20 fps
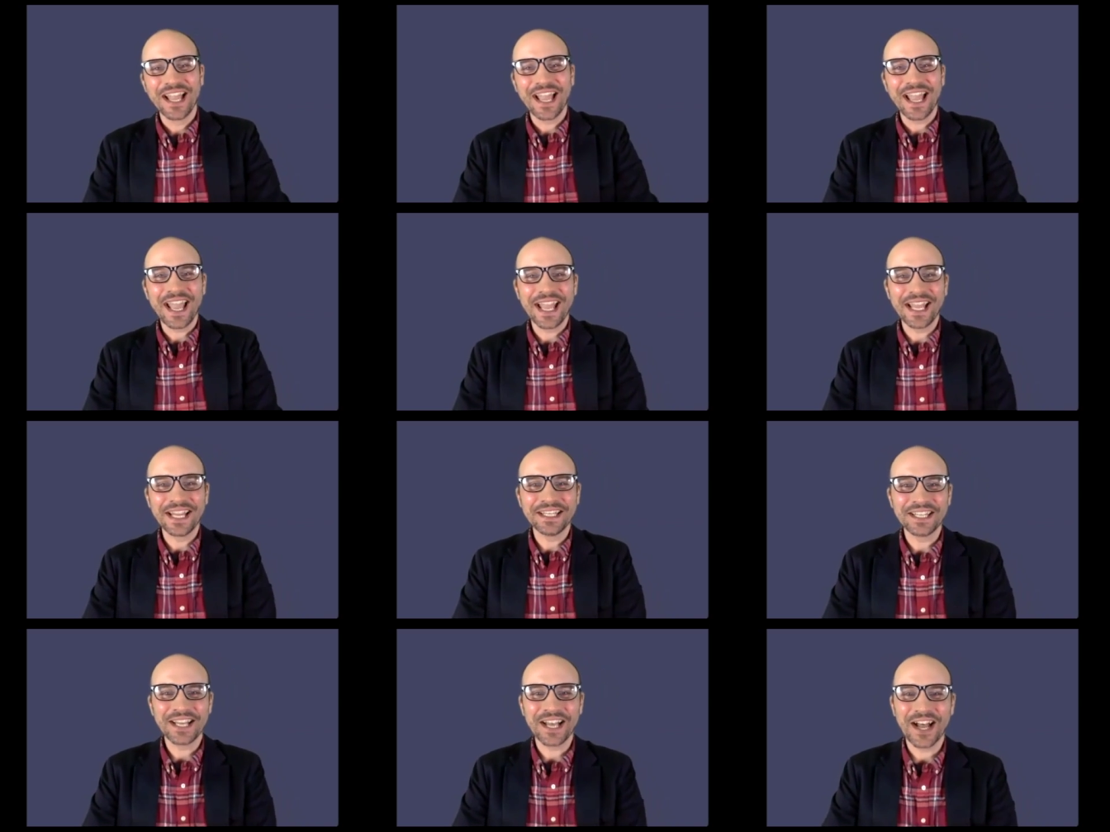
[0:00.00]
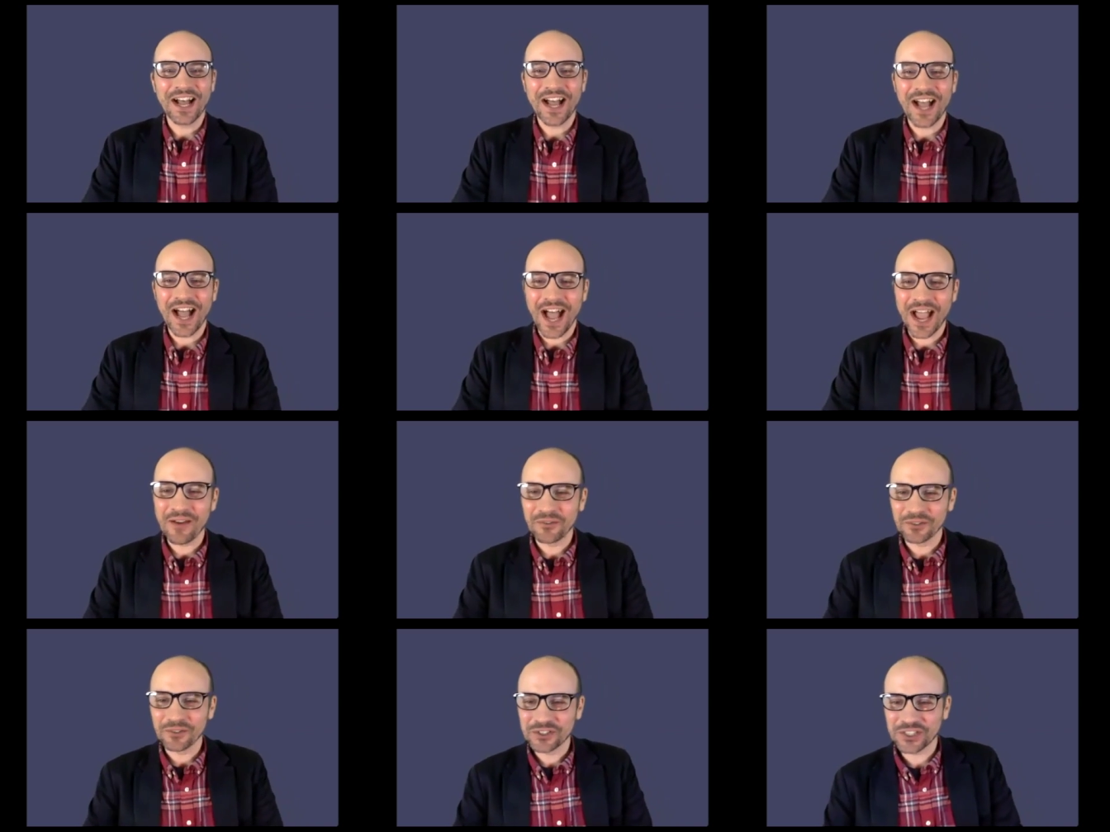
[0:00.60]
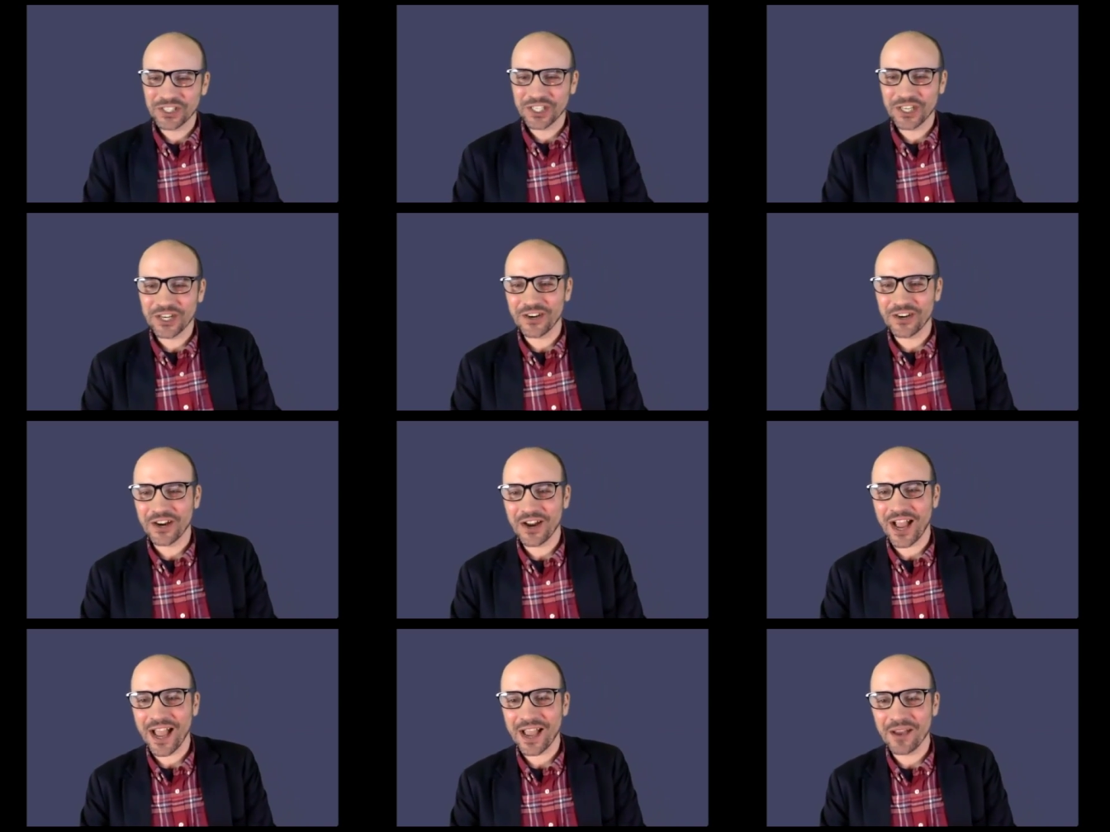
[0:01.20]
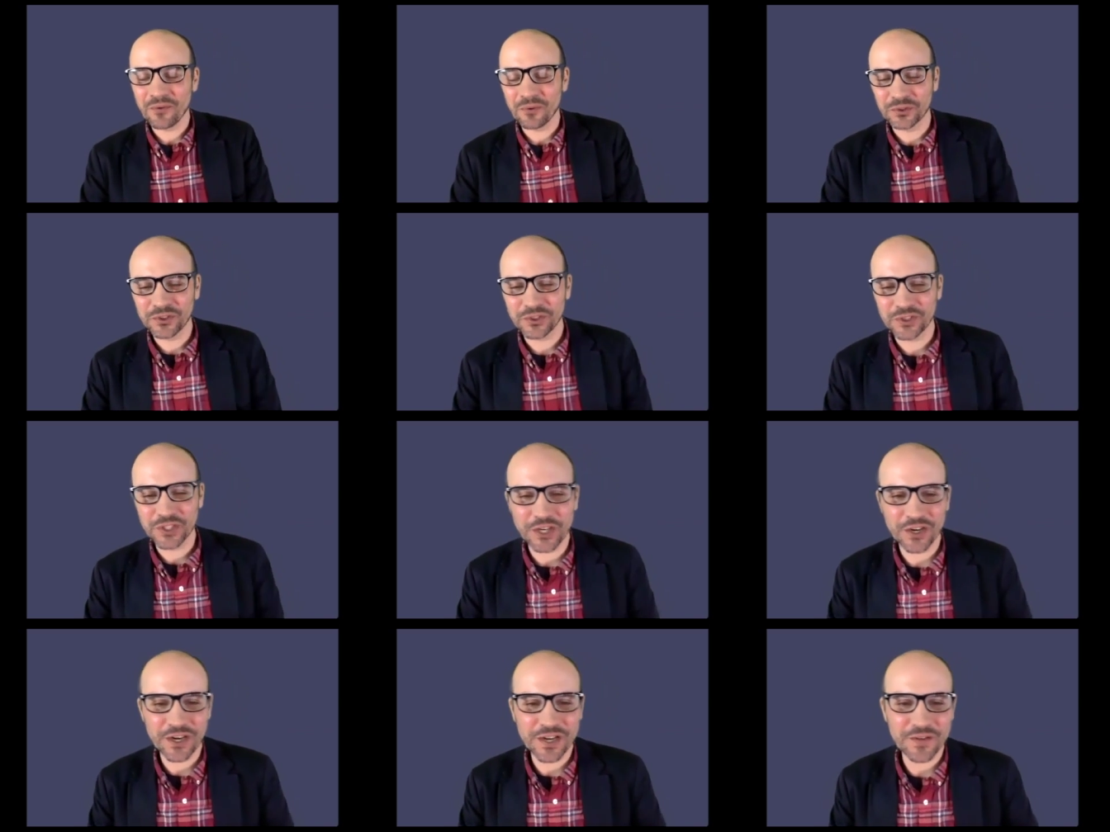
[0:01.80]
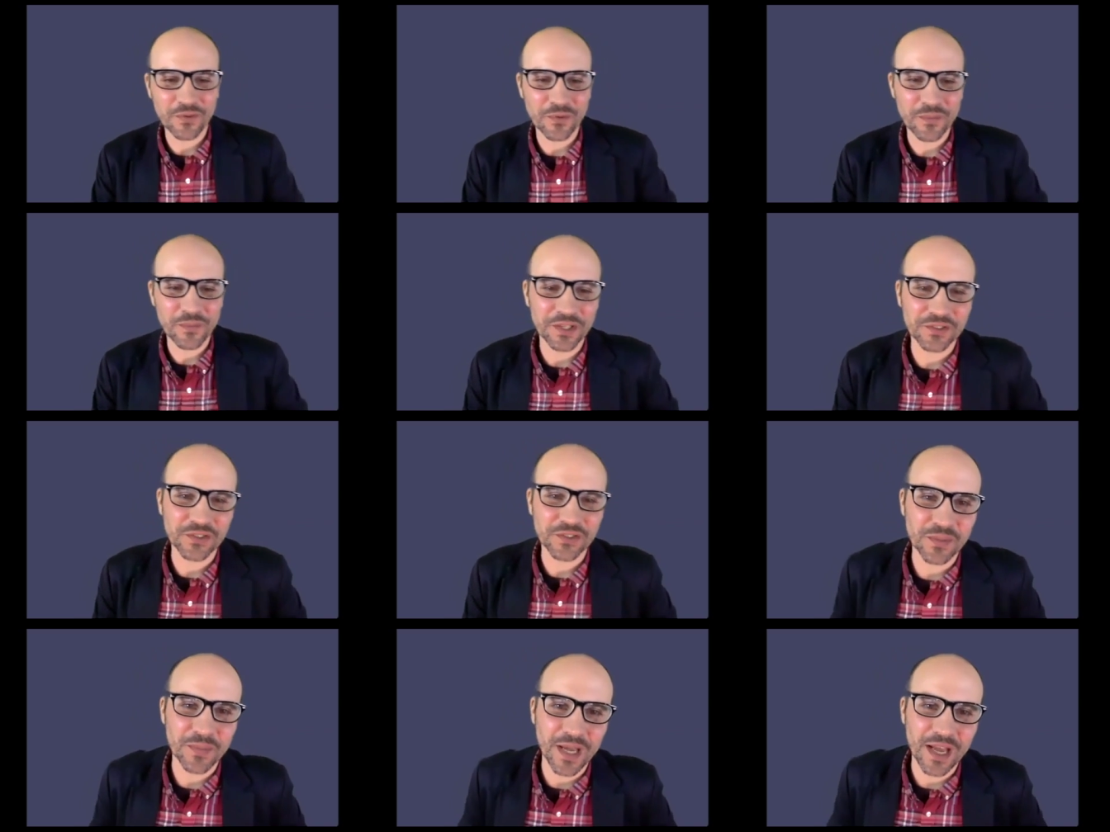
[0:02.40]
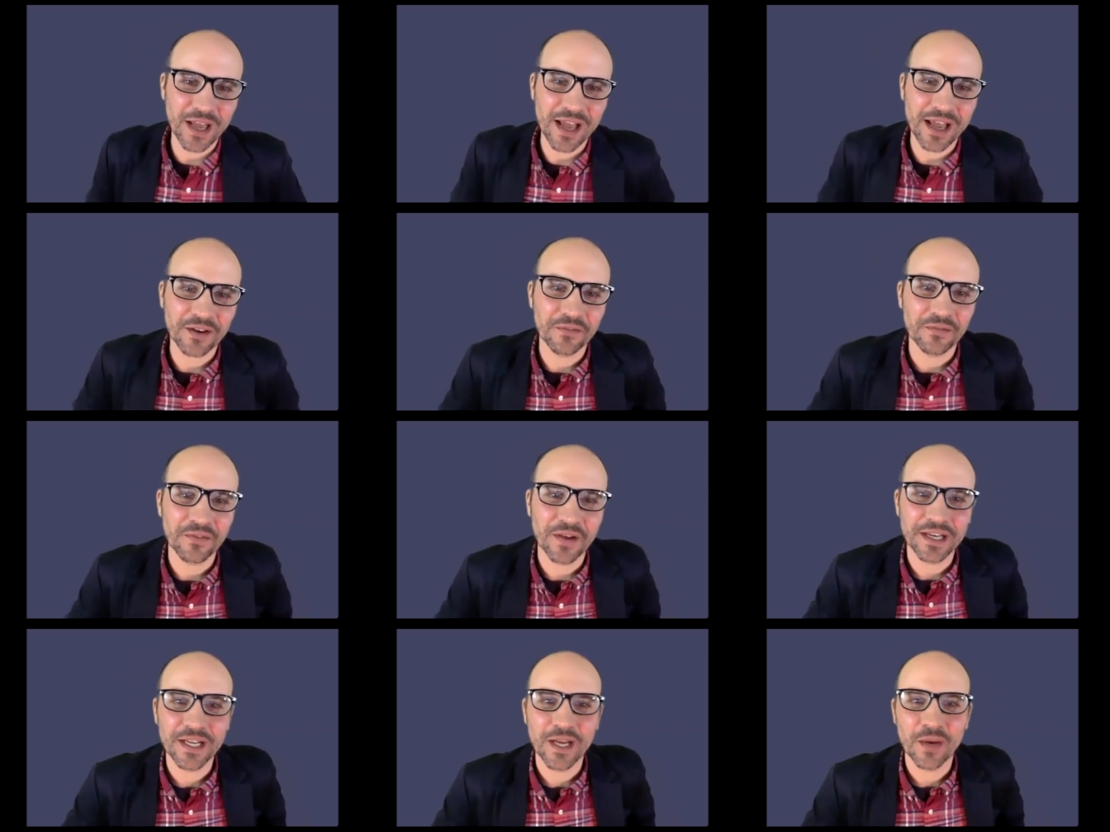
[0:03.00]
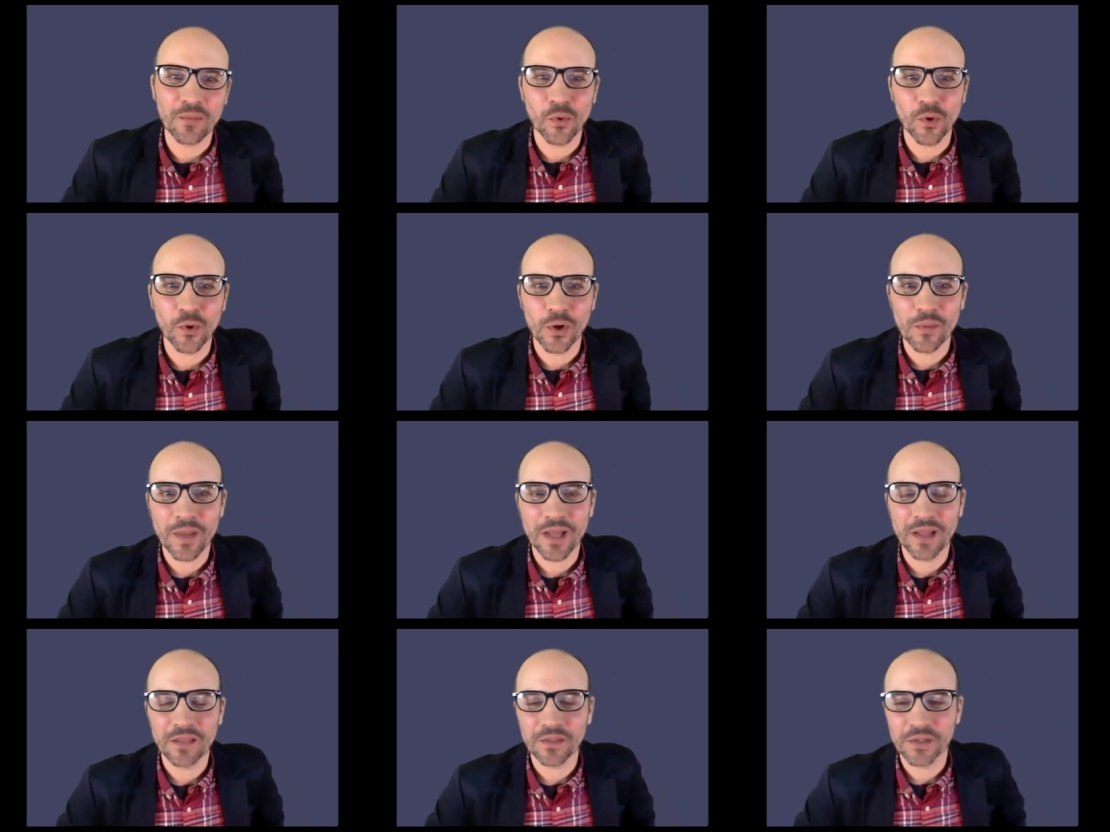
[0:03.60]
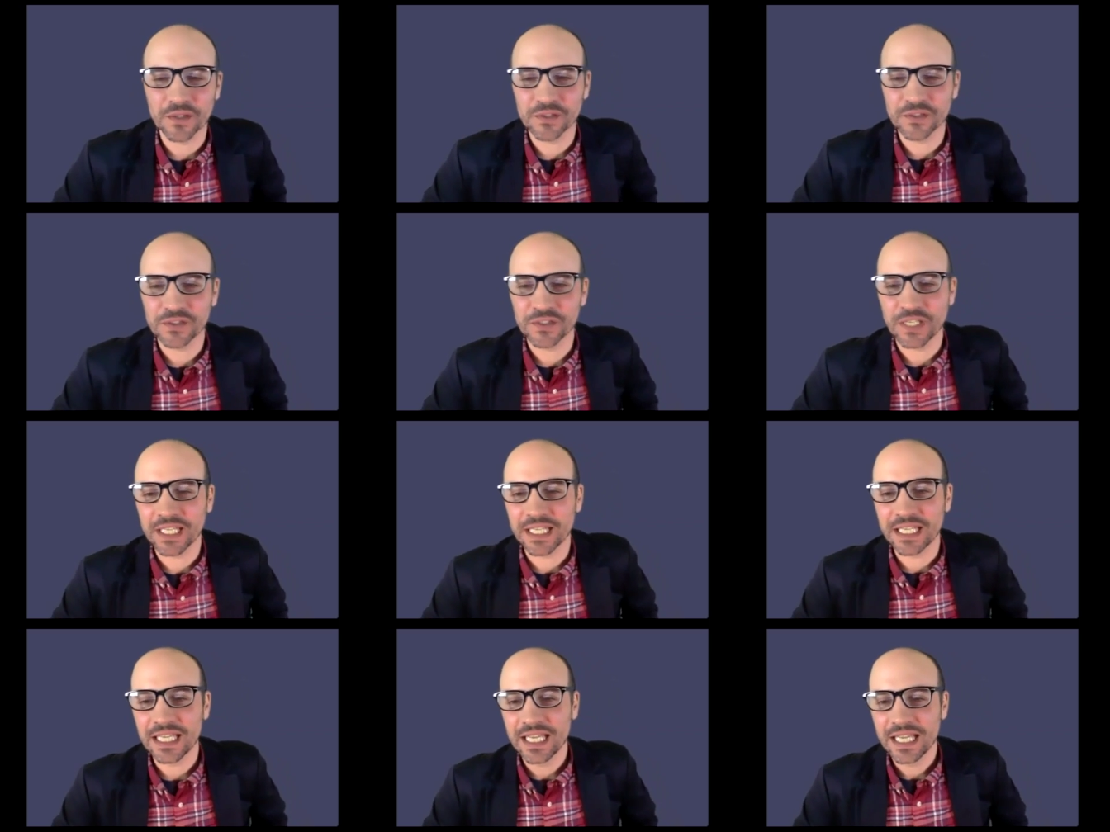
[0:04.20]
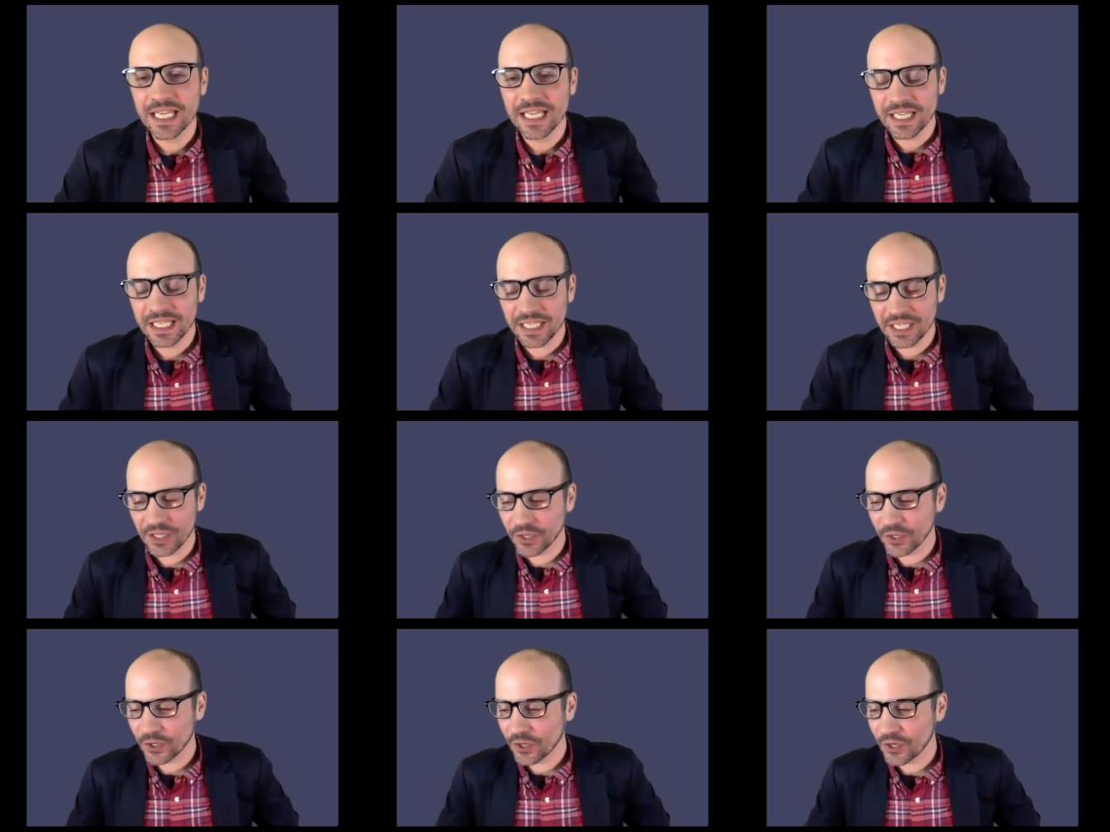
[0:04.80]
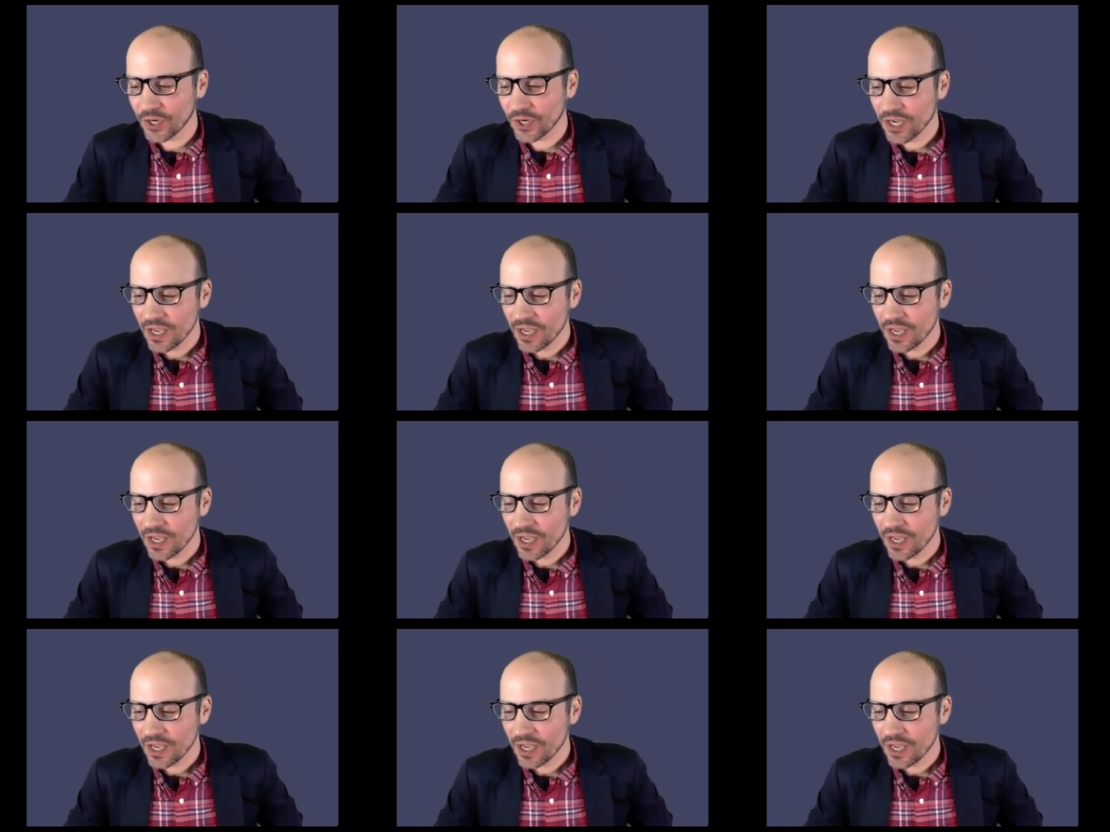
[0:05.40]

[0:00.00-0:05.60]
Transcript: And I will share information about how to find out more about their study here